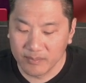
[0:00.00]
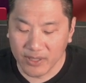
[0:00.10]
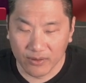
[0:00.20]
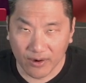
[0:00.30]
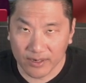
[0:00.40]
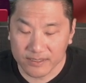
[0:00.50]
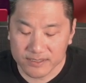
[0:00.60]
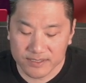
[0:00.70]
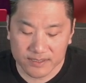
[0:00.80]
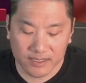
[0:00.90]
Bell
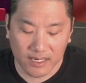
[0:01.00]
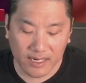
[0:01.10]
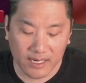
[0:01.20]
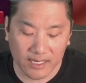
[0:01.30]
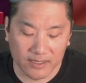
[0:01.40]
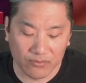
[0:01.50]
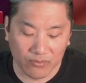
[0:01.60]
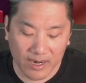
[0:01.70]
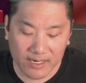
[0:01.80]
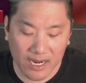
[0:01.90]
Gardens. And
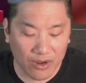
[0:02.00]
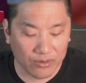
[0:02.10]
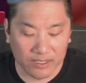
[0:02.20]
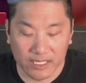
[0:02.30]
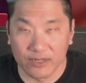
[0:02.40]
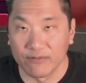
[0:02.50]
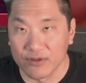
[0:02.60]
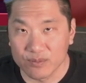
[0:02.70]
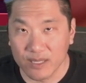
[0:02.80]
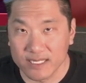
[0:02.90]
right now, neither of
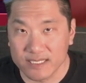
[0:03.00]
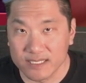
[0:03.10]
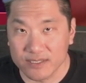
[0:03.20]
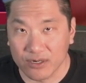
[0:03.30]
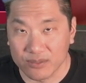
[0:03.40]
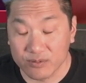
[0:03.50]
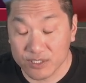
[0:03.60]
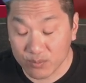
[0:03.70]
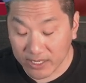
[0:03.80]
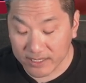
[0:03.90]
those places are
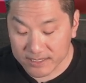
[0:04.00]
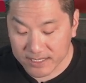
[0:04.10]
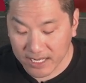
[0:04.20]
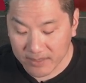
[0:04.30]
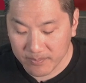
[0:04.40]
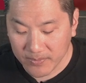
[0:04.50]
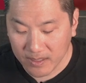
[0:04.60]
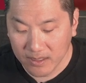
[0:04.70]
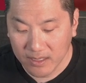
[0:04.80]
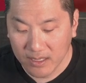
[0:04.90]
spreading this game.
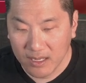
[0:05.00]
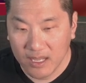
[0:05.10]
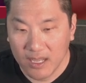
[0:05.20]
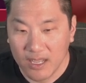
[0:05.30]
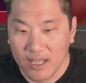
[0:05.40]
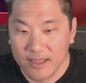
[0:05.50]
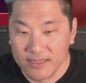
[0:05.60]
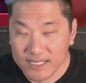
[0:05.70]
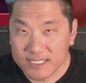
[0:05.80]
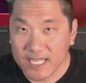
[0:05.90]

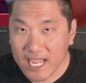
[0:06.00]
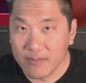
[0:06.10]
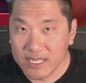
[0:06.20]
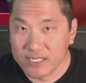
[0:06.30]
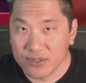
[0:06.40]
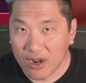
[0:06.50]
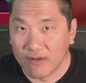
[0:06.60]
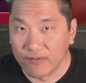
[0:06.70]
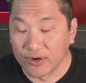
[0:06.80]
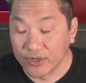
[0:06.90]
This game is
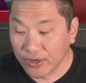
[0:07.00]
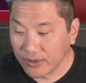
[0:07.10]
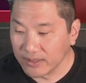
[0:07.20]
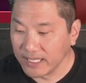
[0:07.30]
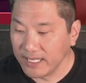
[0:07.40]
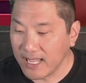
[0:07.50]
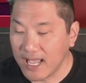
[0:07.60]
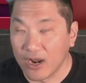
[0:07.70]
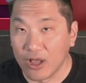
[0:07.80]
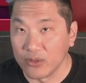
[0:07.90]
offered currently
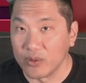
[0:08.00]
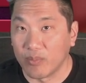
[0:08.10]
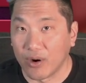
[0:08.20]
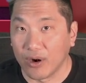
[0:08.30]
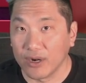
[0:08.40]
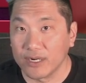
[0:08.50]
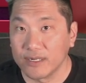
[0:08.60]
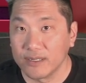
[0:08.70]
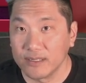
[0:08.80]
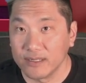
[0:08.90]
at Hollywood Park
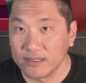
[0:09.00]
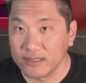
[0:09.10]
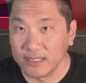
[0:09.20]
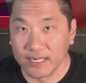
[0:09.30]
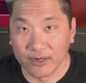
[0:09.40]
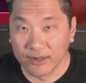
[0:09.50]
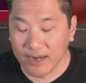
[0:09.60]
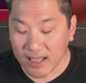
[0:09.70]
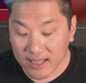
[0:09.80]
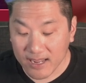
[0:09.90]
near
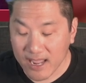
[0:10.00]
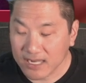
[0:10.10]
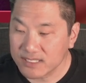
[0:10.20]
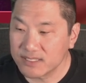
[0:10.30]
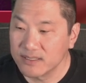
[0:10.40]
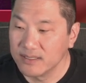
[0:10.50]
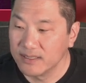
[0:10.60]
LAX,